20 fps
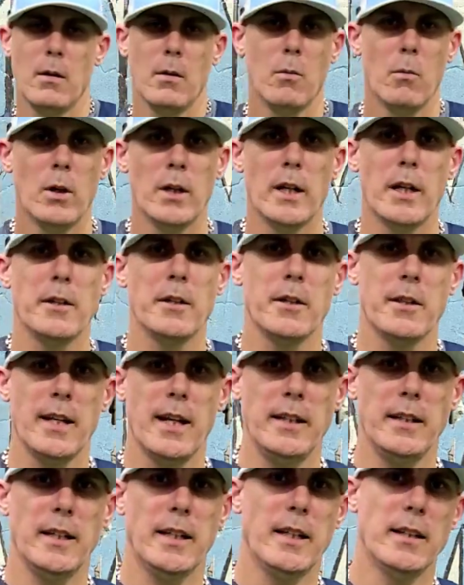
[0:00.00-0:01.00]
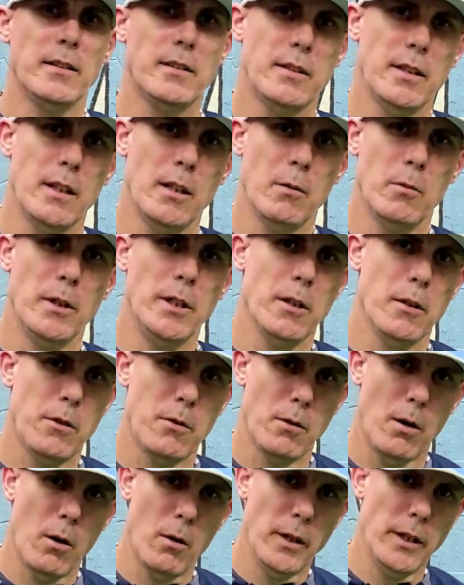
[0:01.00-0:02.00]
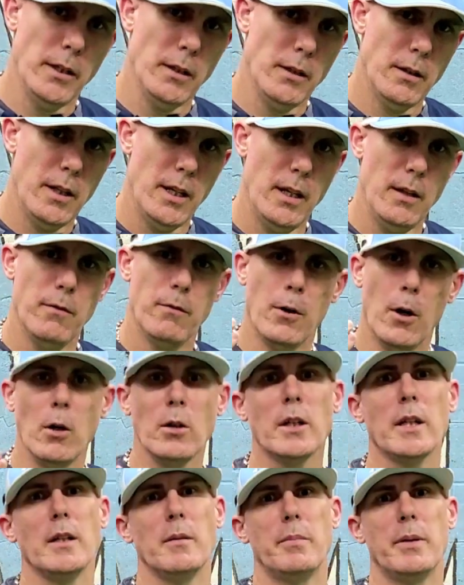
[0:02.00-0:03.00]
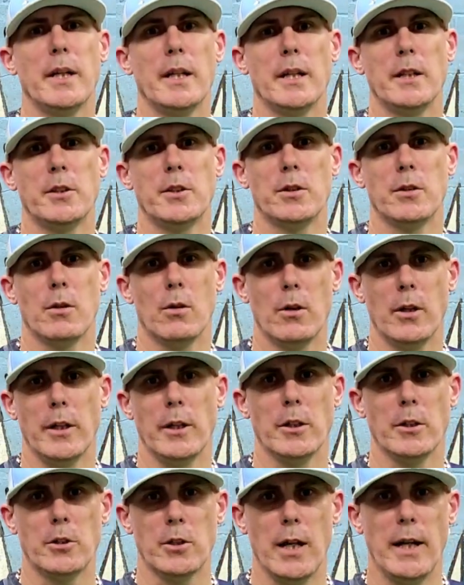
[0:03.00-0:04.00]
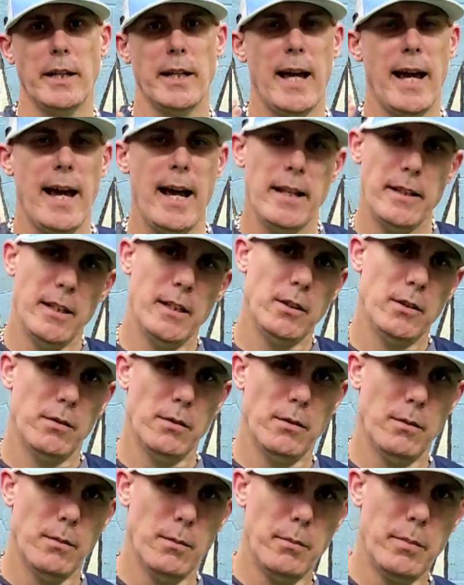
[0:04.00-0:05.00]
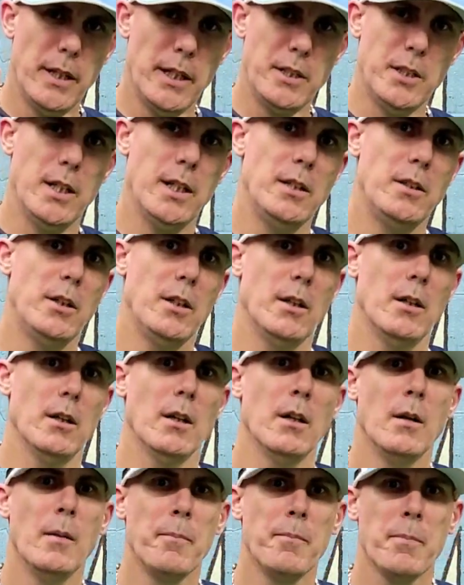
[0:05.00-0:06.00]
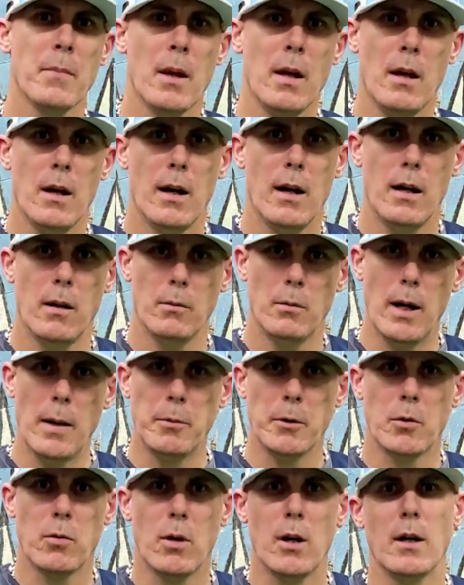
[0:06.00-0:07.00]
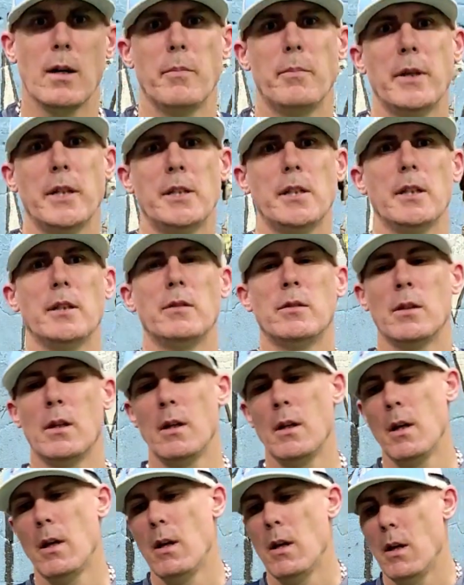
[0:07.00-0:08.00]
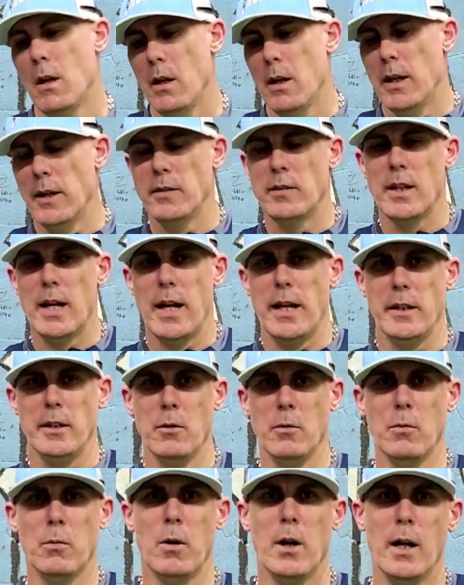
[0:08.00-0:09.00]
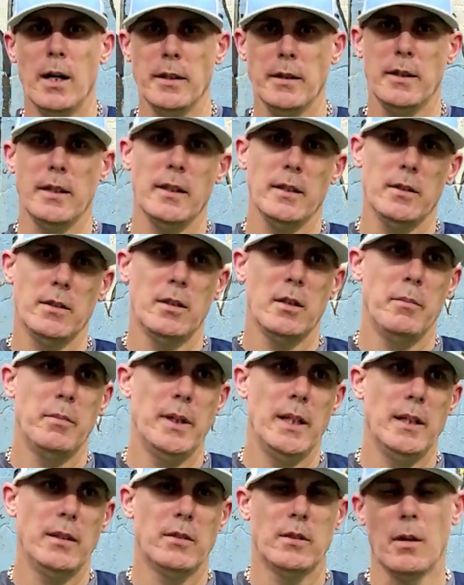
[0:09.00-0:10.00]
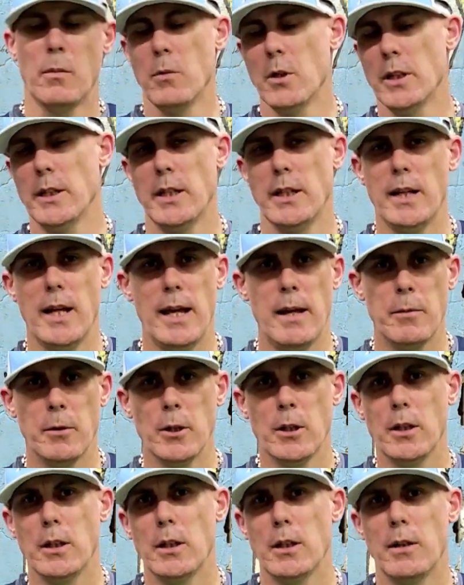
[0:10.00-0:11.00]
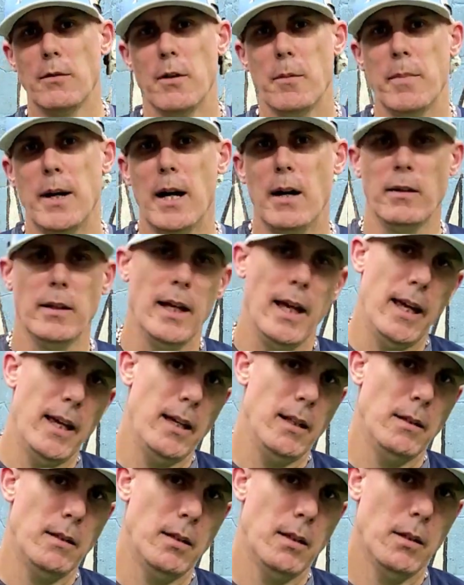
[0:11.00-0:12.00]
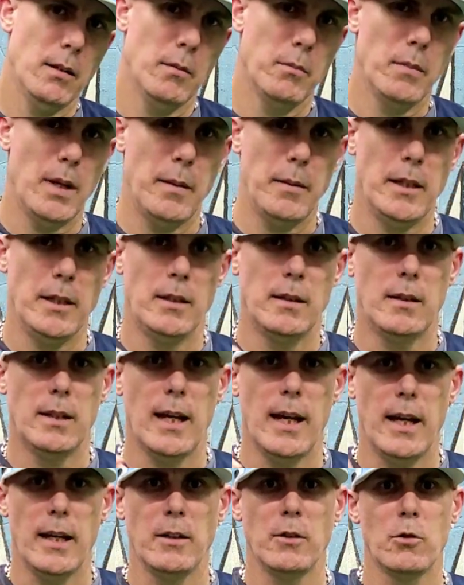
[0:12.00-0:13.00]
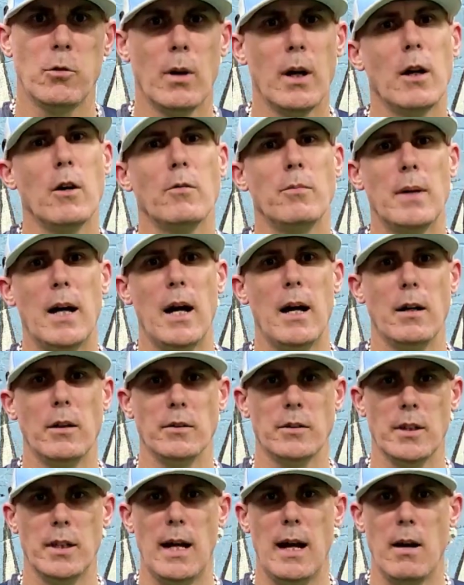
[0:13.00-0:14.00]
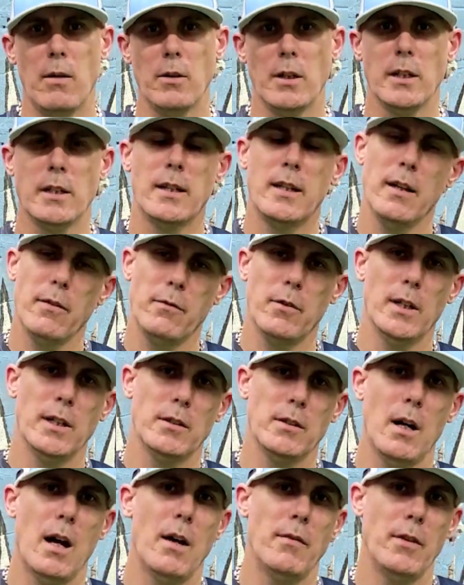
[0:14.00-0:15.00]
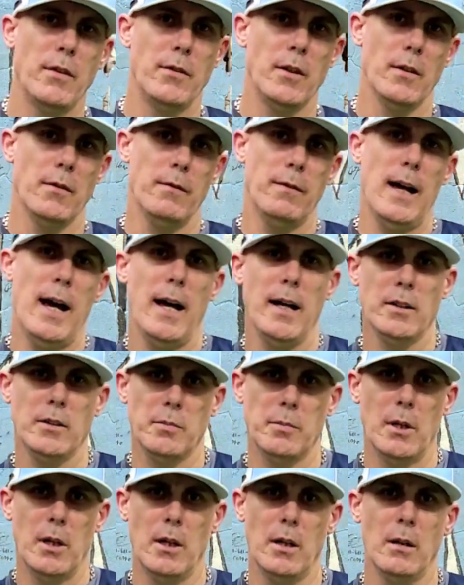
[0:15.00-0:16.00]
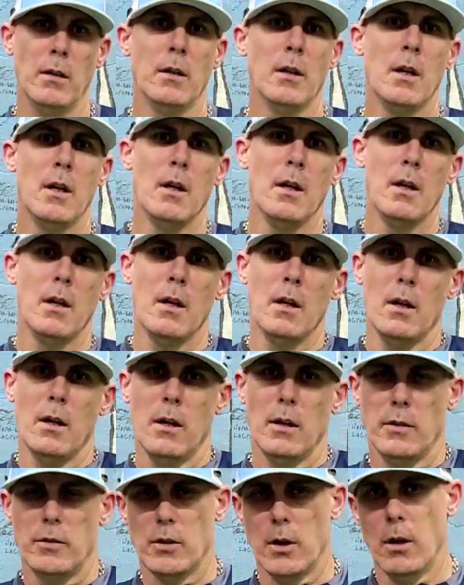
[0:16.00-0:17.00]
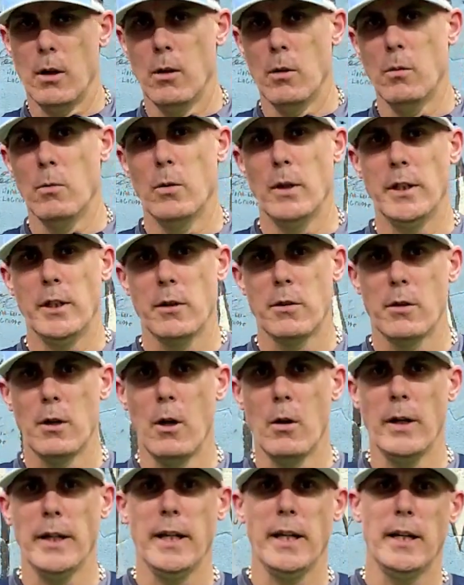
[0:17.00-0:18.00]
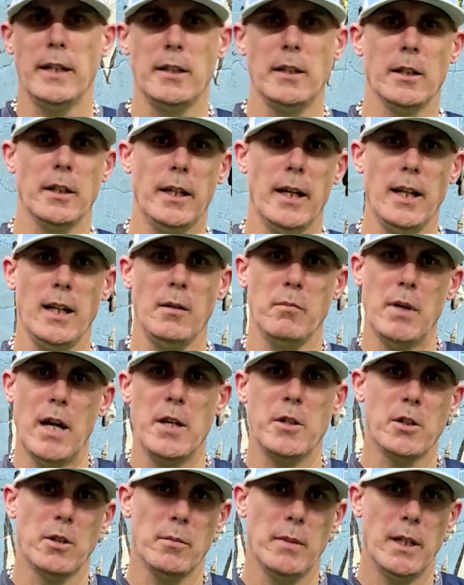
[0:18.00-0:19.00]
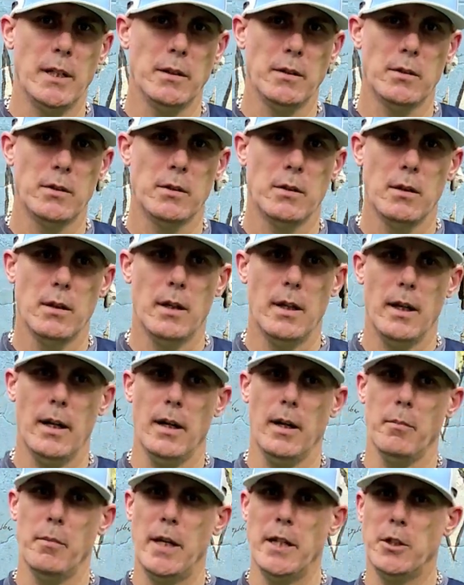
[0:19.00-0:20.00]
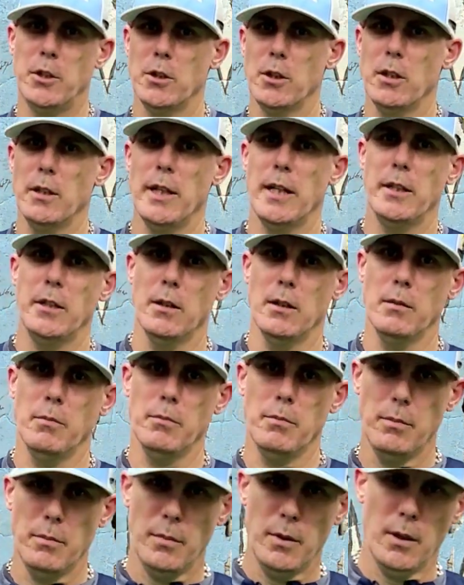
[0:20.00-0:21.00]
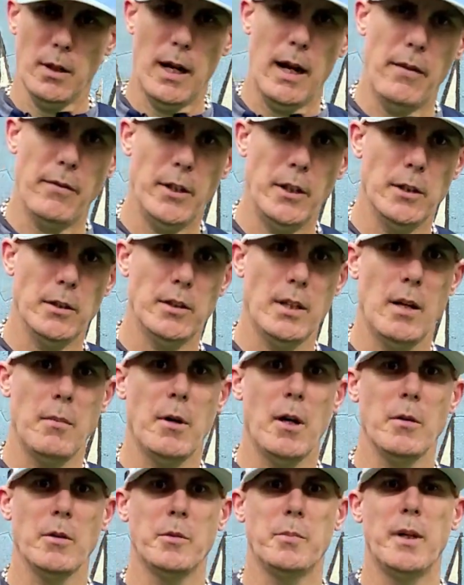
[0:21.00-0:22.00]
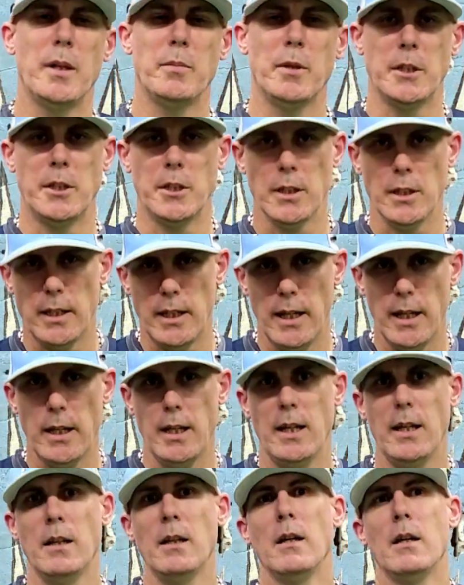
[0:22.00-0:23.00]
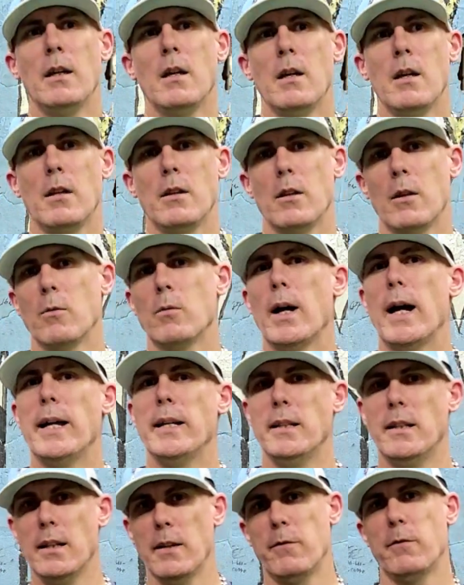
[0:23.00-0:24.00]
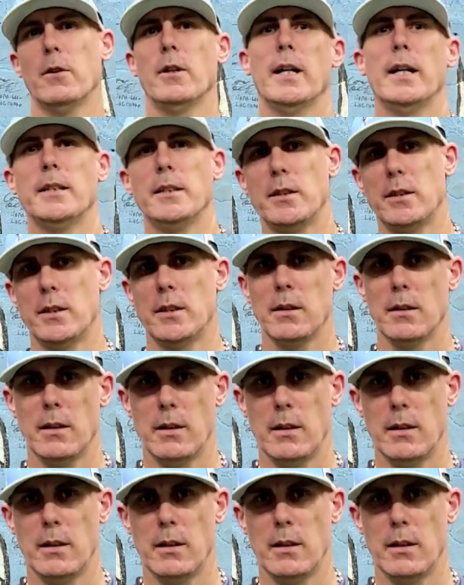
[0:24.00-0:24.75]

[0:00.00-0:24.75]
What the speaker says: One other thing to consider when you're throwing the Vulcan pitch, or you're trying to add this pitch into your repertoire of pitches, is that you want this to be somewhere in the neighborhood of about 8, maybe 10, 12 miles an hour difference off of your fastball. So when you're throwing it and you're getting measurements, make sure that you're having your same arm speed, but you're getting the right difference